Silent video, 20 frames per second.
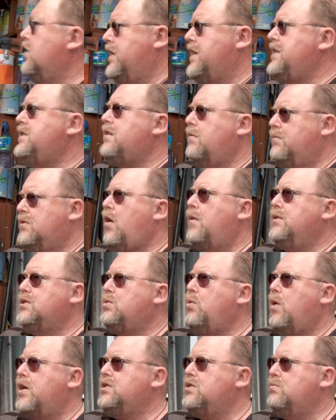at least, sometimes
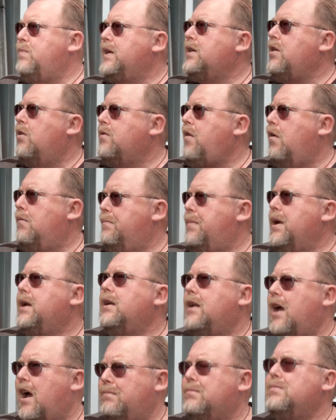twice a week, I'll come and pick
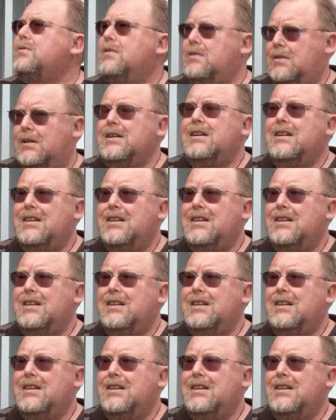it up. And